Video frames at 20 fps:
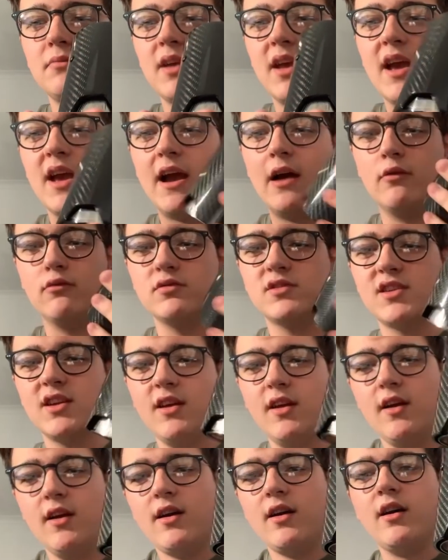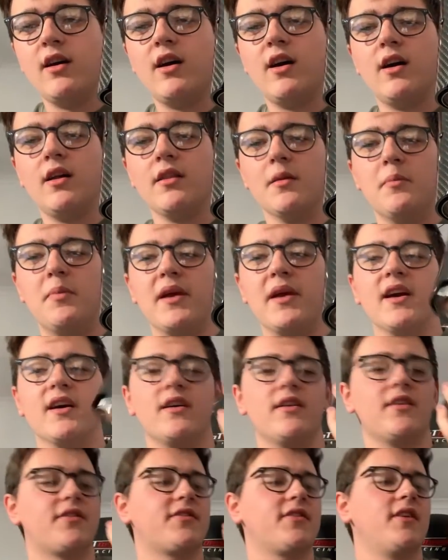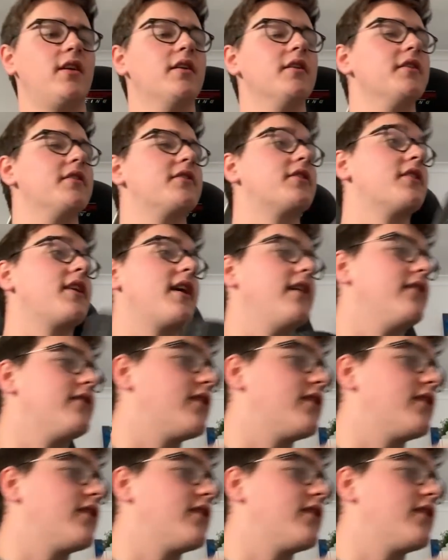me out the bigger size, so that is